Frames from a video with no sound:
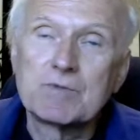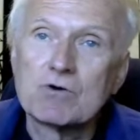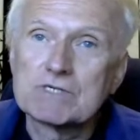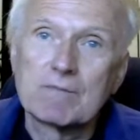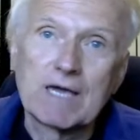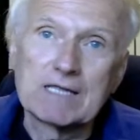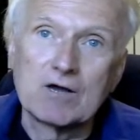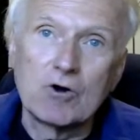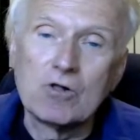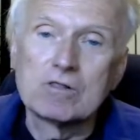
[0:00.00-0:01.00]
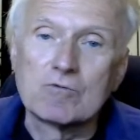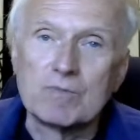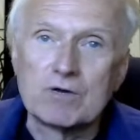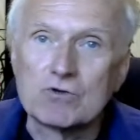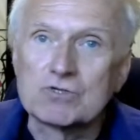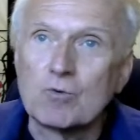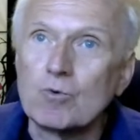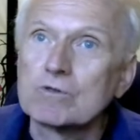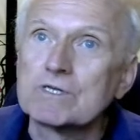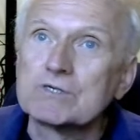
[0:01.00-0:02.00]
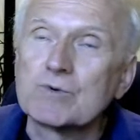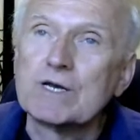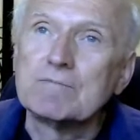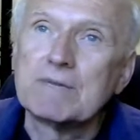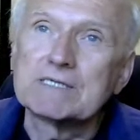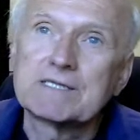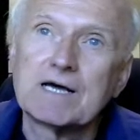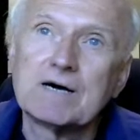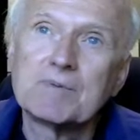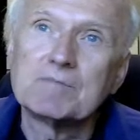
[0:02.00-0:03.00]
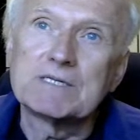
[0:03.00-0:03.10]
because I'm getting old or because the world is really messed up.